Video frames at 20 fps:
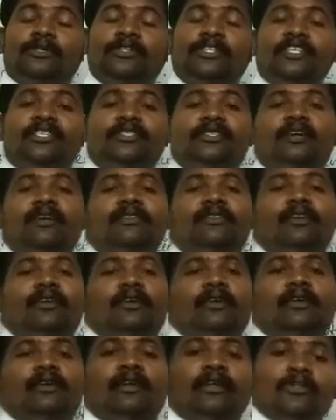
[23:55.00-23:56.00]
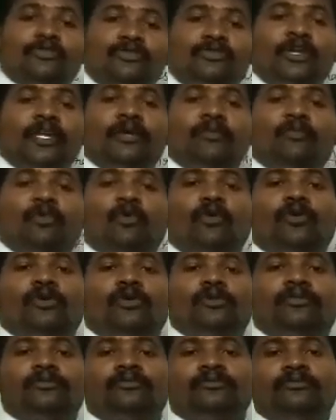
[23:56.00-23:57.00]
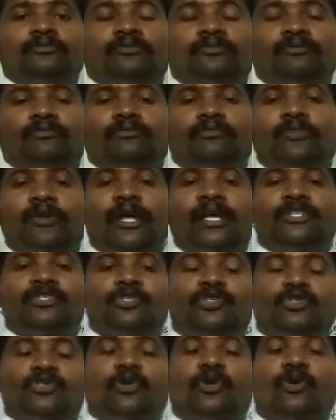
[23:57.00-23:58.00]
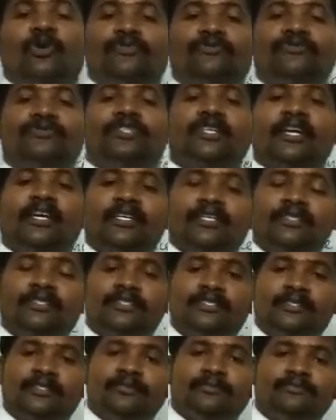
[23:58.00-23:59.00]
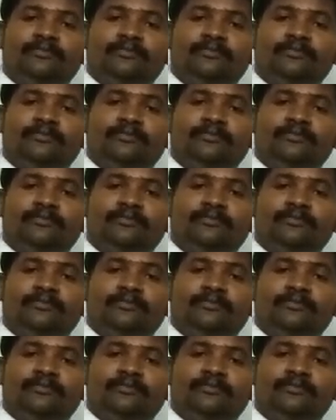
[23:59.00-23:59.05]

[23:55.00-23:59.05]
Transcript: These are the three more branches of science: